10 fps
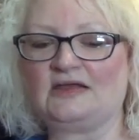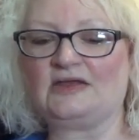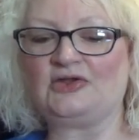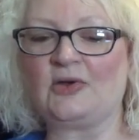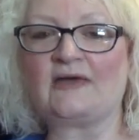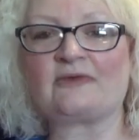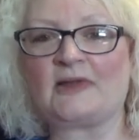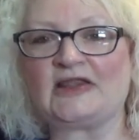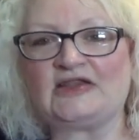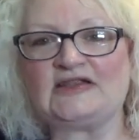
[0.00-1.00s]
you know
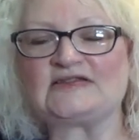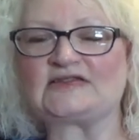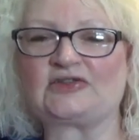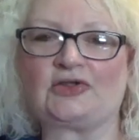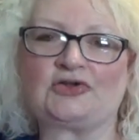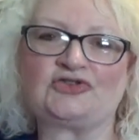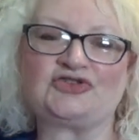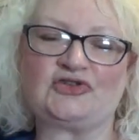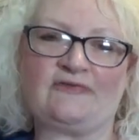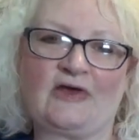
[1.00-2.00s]
everybody needs to learn
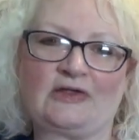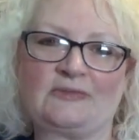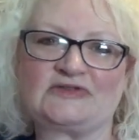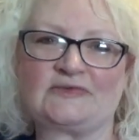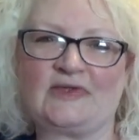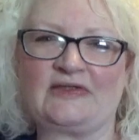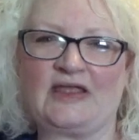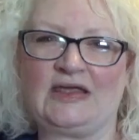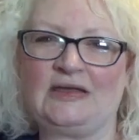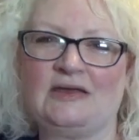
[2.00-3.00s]
to develop so that
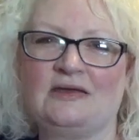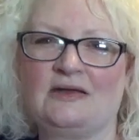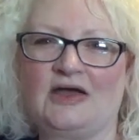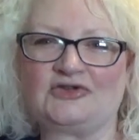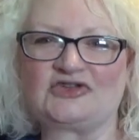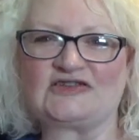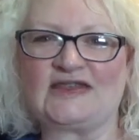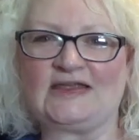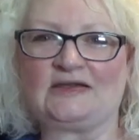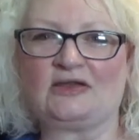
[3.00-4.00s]
they
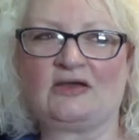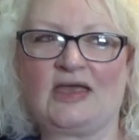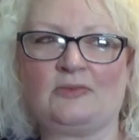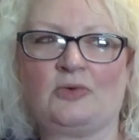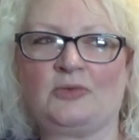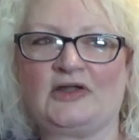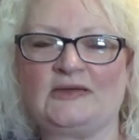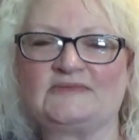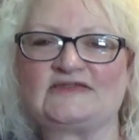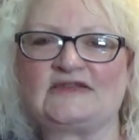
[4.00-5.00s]
understand. Okay, well, when
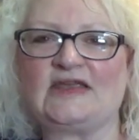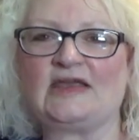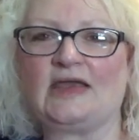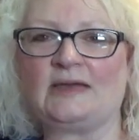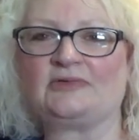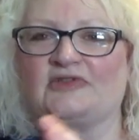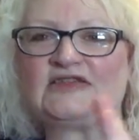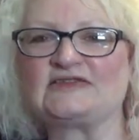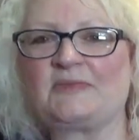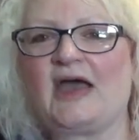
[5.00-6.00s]
I'm seeing a
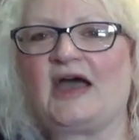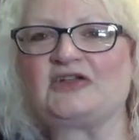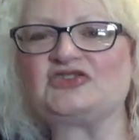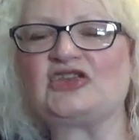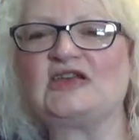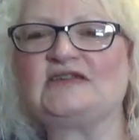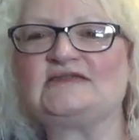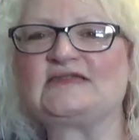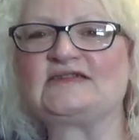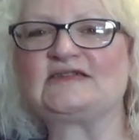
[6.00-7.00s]
police badge,
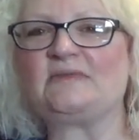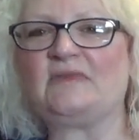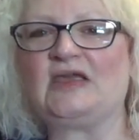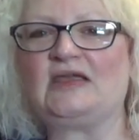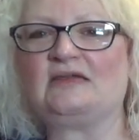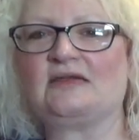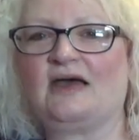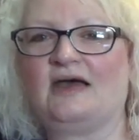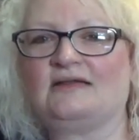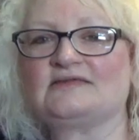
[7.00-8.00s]
does it mean
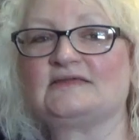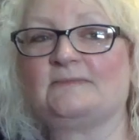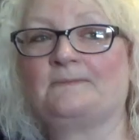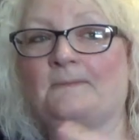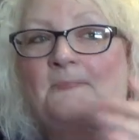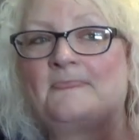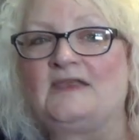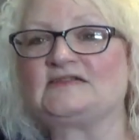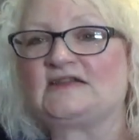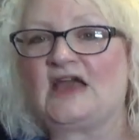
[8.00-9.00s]
that
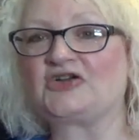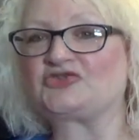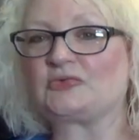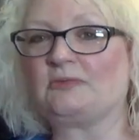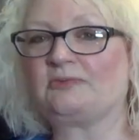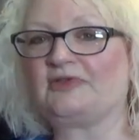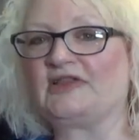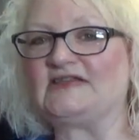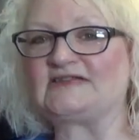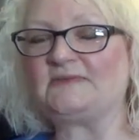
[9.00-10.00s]
it's an actual
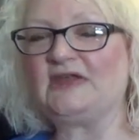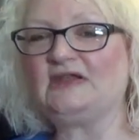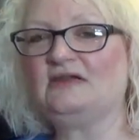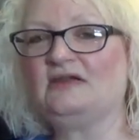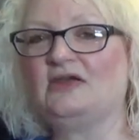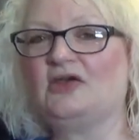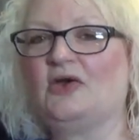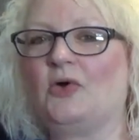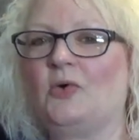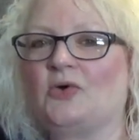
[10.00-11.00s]
policeman,
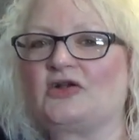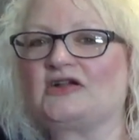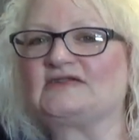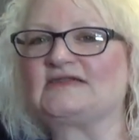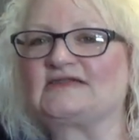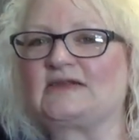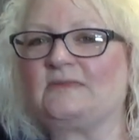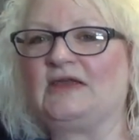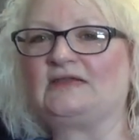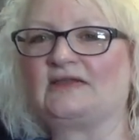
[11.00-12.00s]
or does it
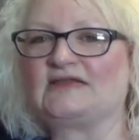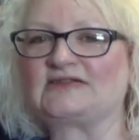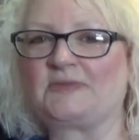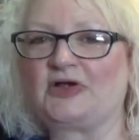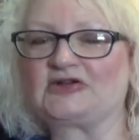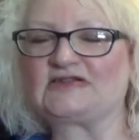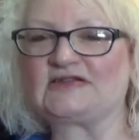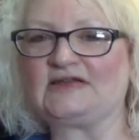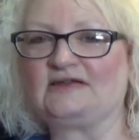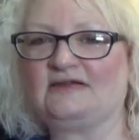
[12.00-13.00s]
mean that this
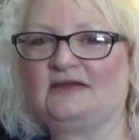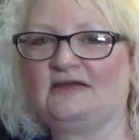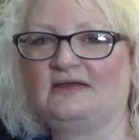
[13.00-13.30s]
person?